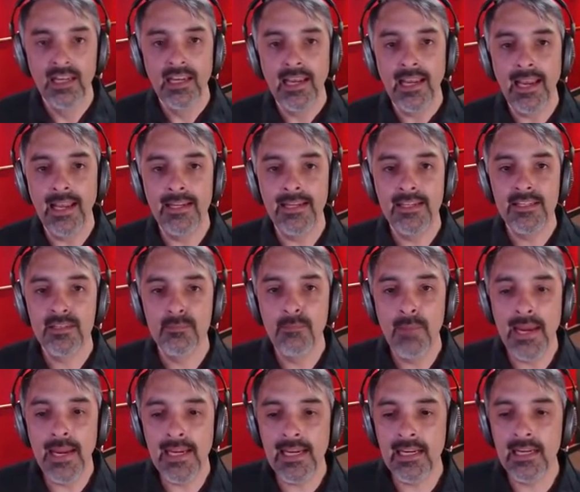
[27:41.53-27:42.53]
And he's
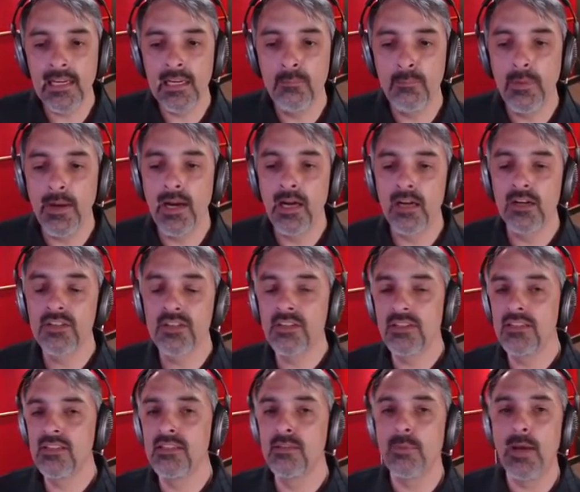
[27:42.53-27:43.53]
making
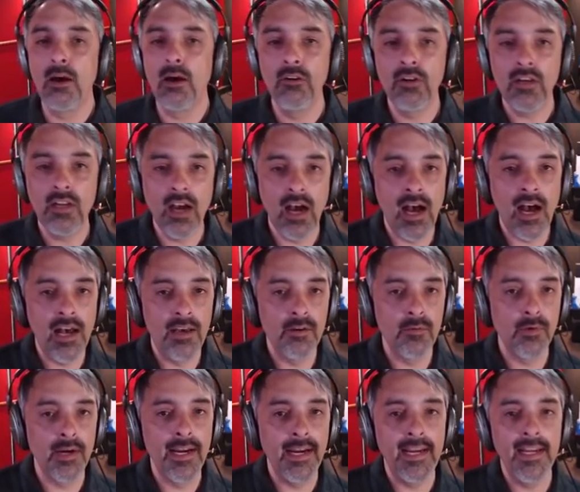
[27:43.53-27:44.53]
comparisons about God
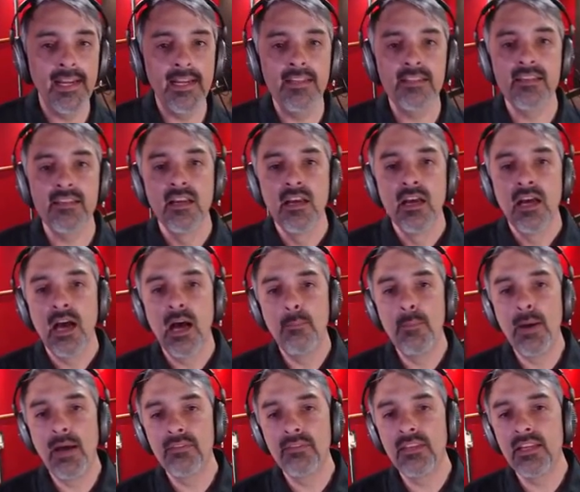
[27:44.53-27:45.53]
rays,
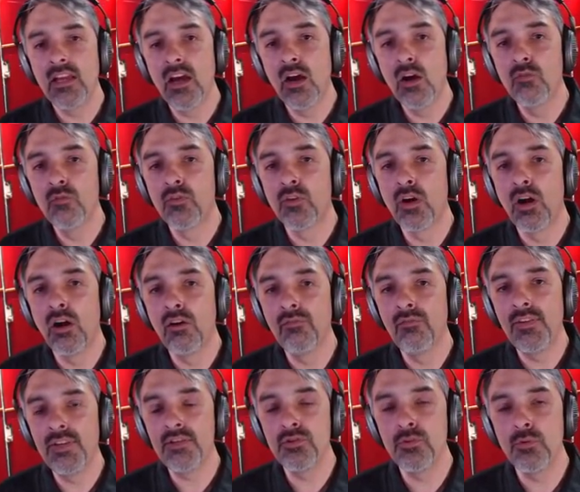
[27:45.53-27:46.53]
about the overall
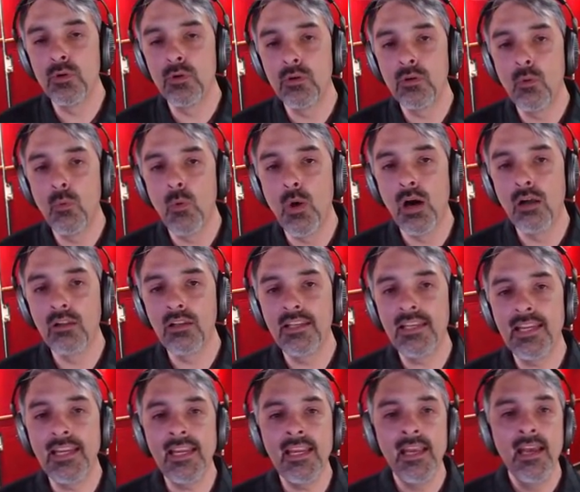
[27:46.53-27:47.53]
visual
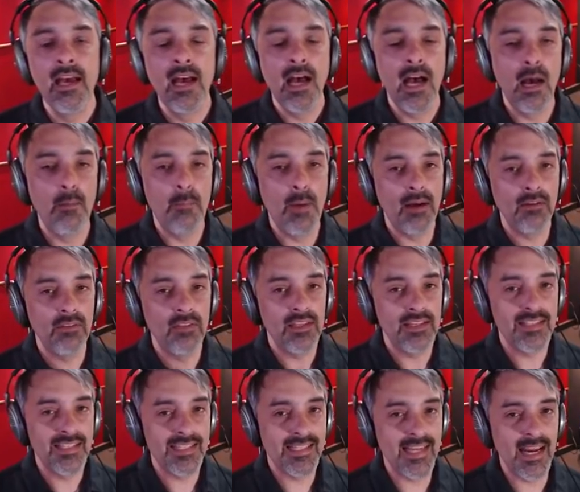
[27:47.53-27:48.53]
quality, about the
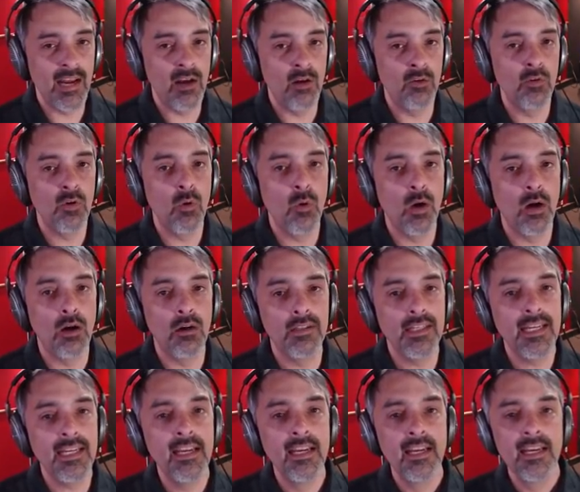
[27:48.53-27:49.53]
sound
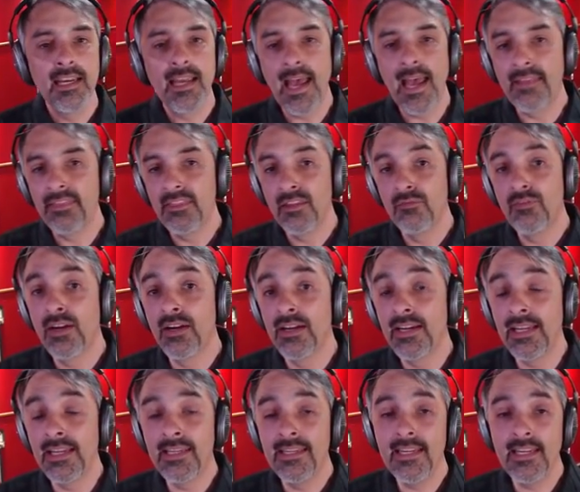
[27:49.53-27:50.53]
quality. At the
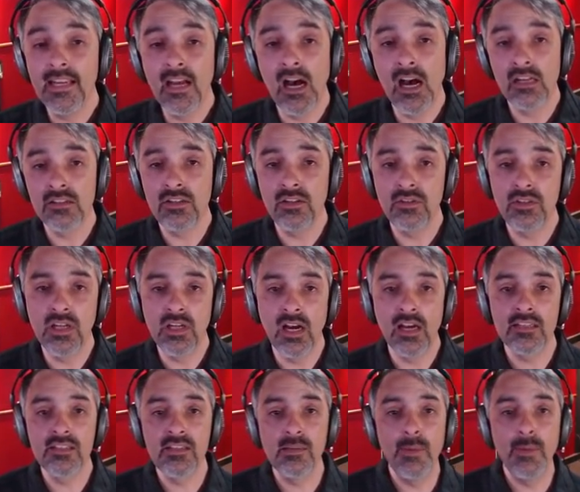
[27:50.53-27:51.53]
very end, he also
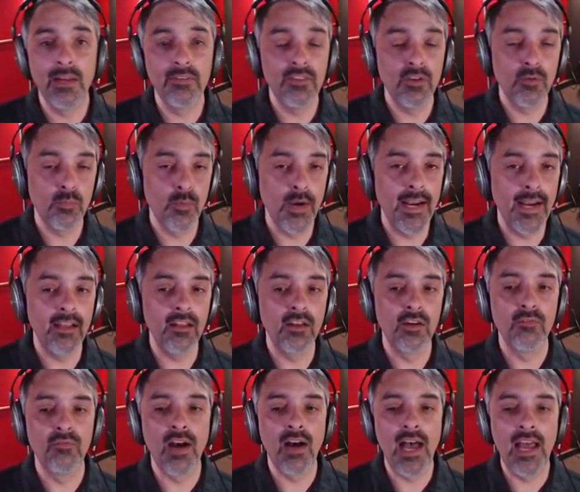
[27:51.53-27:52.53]
talks about the
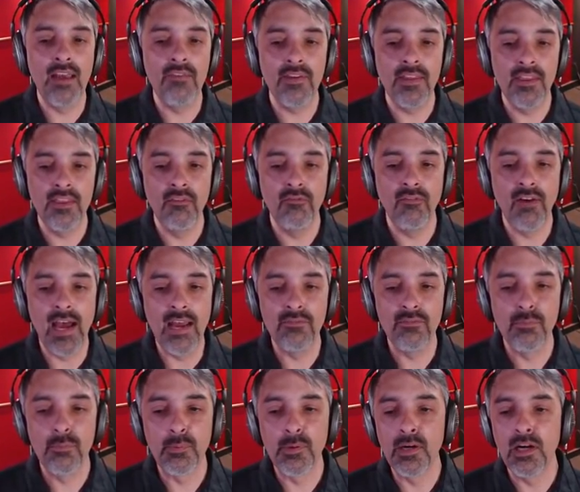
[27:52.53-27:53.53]
regular Vive and the
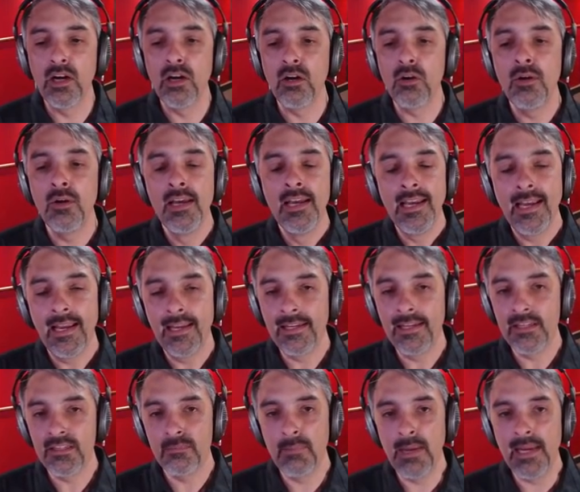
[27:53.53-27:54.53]
Vive Pro, and
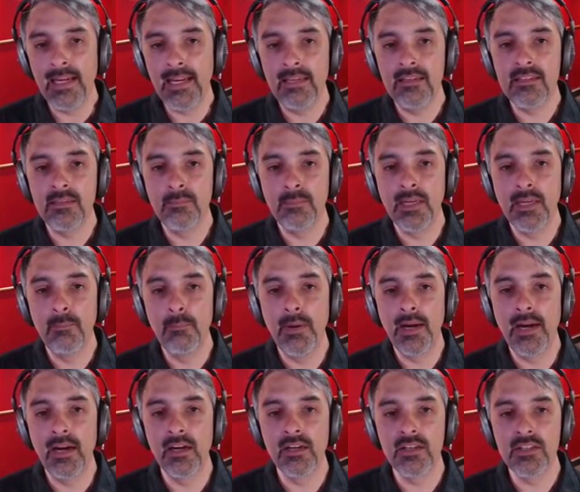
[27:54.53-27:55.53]
he's making some
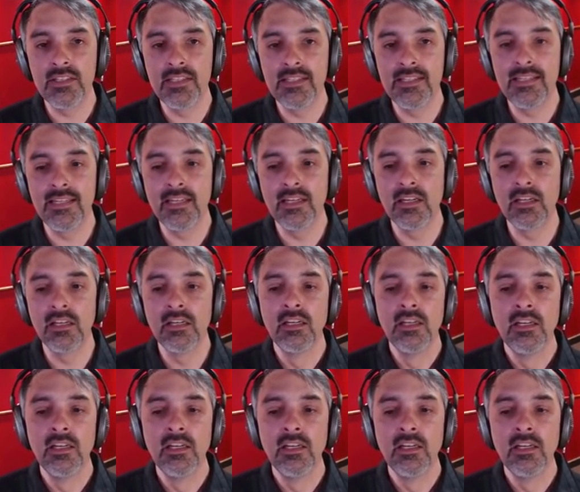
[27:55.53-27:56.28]
comparisons here,